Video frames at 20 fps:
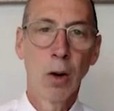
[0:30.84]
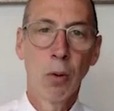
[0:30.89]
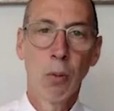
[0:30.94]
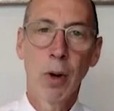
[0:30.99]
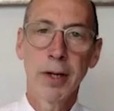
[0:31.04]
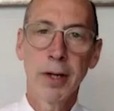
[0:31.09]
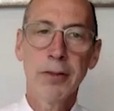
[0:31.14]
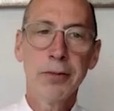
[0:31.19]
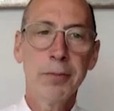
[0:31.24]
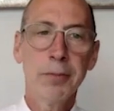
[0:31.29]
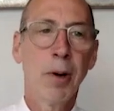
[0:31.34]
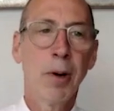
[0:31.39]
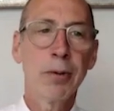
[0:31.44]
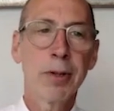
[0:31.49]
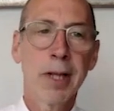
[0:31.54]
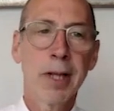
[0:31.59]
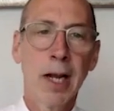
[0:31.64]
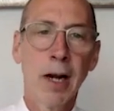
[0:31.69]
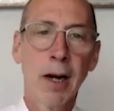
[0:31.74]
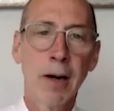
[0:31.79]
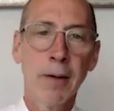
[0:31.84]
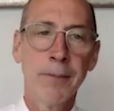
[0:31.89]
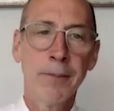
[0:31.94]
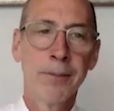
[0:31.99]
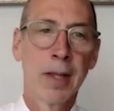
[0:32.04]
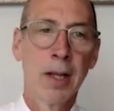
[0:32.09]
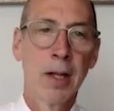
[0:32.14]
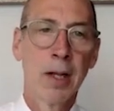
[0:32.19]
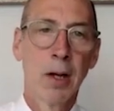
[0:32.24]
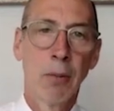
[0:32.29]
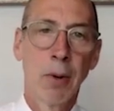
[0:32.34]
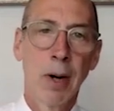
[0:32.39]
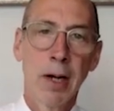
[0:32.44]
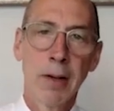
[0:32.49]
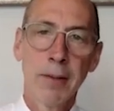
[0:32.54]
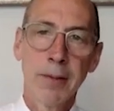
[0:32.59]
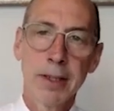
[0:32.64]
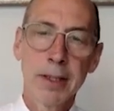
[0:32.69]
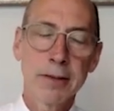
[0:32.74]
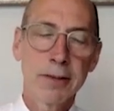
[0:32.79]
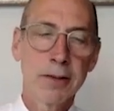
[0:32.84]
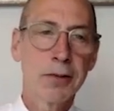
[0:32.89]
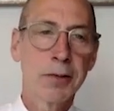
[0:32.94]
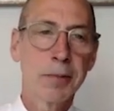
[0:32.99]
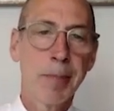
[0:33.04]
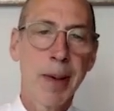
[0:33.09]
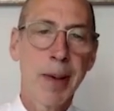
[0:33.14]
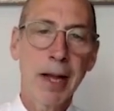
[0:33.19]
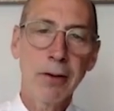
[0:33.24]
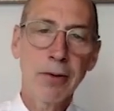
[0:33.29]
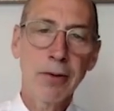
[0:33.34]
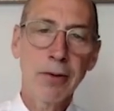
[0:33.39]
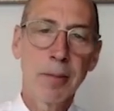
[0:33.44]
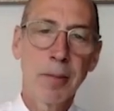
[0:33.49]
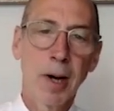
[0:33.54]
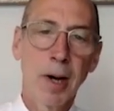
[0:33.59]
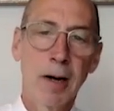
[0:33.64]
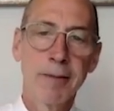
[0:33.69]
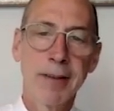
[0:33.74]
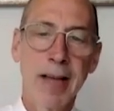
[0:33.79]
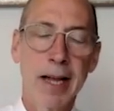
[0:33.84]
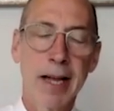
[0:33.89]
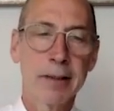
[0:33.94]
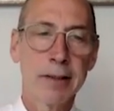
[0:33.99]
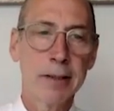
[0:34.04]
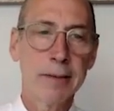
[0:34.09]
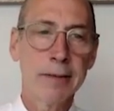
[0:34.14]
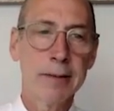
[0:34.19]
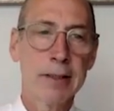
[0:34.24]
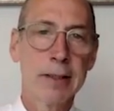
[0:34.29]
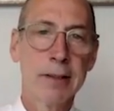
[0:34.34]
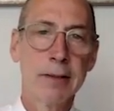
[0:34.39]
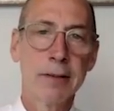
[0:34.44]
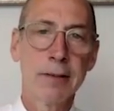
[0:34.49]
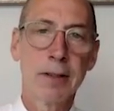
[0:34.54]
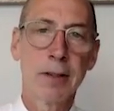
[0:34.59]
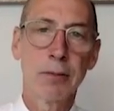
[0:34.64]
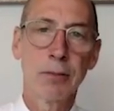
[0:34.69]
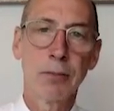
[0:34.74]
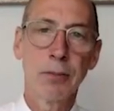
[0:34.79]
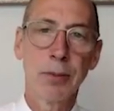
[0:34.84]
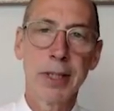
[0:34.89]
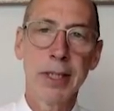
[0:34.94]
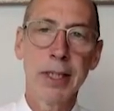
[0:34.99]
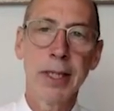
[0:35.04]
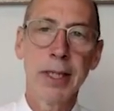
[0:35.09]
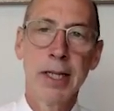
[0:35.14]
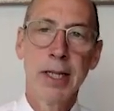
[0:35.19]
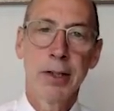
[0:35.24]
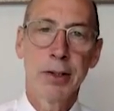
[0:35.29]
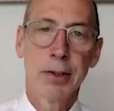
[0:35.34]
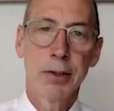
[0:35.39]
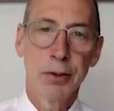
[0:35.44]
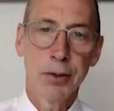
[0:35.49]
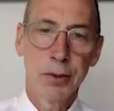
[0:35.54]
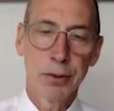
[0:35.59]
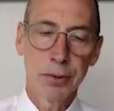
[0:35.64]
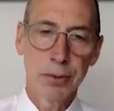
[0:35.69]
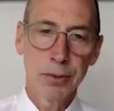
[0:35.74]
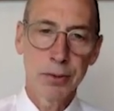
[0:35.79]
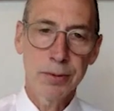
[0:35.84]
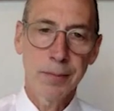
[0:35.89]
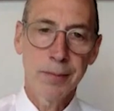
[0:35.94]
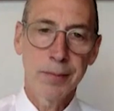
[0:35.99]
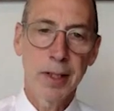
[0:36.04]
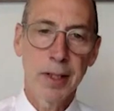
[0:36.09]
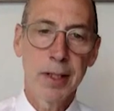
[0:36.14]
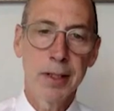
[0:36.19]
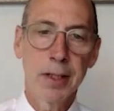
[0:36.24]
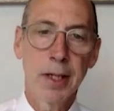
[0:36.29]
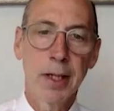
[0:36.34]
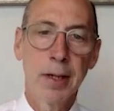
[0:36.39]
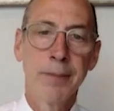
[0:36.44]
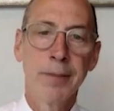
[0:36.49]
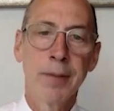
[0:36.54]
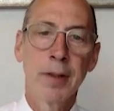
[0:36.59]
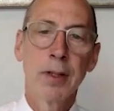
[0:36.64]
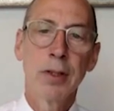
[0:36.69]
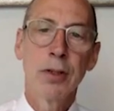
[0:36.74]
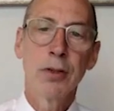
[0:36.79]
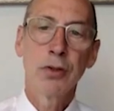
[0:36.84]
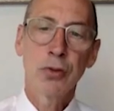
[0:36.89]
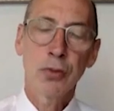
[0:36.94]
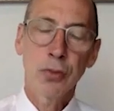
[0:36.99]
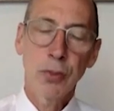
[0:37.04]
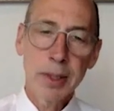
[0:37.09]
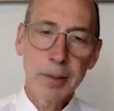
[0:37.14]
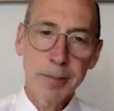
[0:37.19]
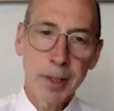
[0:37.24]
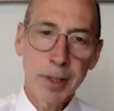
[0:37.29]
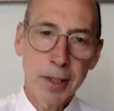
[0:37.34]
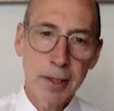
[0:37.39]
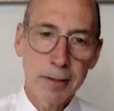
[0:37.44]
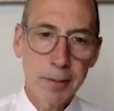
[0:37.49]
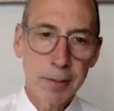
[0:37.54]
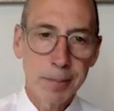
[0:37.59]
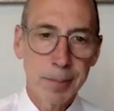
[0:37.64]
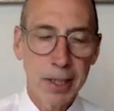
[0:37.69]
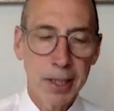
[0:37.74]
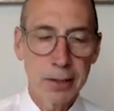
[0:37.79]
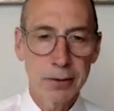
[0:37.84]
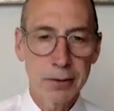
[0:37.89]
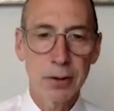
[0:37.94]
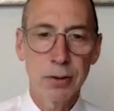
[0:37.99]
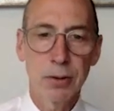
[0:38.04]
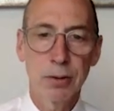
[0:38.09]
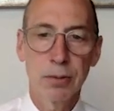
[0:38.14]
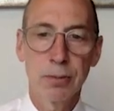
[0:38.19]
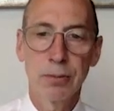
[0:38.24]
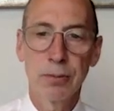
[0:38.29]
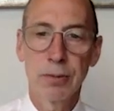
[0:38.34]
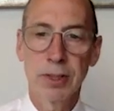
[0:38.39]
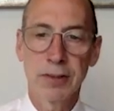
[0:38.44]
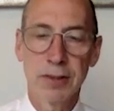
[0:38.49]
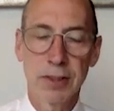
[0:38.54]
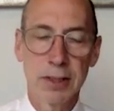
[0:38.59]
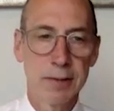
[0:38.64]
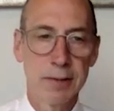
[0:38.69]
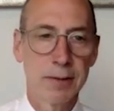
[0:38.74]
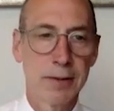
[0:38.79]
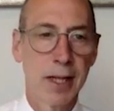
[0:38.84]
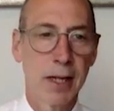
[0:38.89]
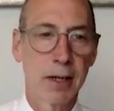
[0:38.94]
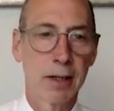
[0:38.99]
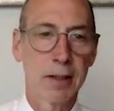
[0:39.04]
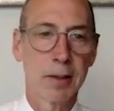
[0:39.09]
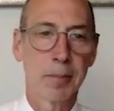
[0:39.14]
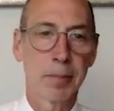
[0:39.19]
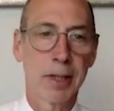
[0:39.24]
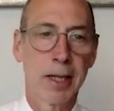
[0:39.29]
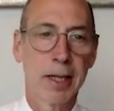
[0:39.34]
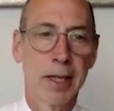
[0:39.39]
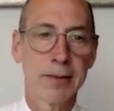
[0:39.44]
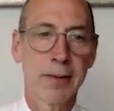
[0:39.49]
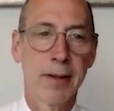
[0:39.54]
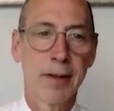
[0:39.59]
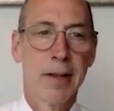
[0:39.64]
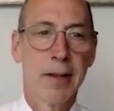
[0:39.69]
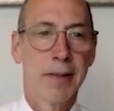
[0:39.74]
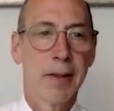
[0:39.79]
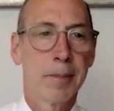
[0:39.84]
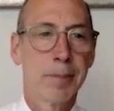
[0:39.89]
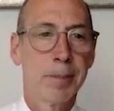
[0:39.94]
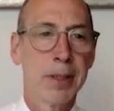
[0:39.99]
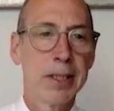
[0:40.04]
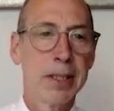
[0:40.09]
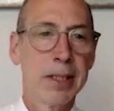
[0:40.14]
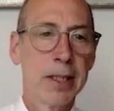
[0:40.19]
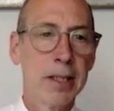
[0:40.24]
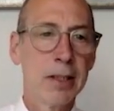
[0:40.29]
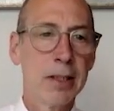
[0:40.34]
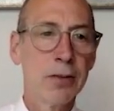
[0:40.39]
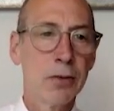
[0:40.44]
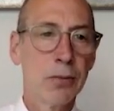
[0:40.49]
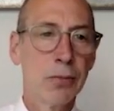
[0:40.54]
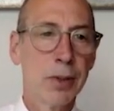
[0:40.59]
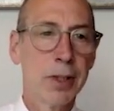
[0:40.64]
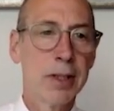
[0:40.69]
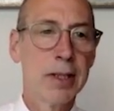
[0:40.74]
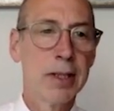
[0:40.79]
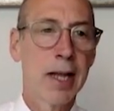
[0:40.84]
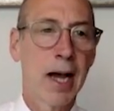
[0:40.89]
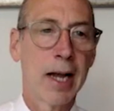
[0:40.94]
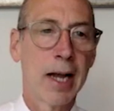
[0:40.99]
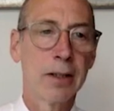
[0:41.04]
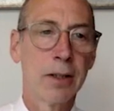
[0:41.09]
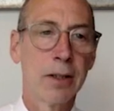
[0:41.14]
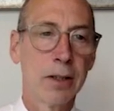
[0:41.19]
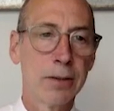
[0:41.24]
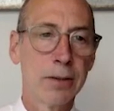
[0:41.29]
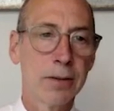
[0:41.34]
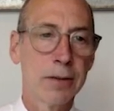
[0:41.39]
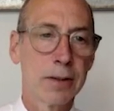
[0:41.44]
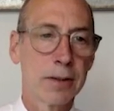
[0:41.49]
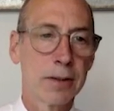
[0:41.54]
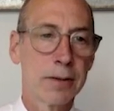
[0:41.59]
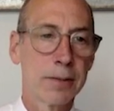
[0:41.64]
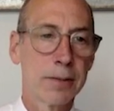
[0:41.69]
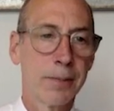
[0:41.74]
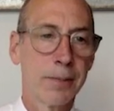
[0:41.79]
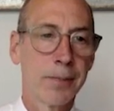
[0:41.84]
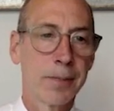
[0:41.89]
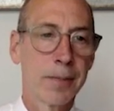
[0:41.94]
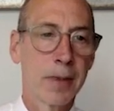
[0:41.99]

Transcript: What is bone care? Well, it's a spectrum of activities that we use in the treatment of a patient who receives dental implants that begins with diagnosis.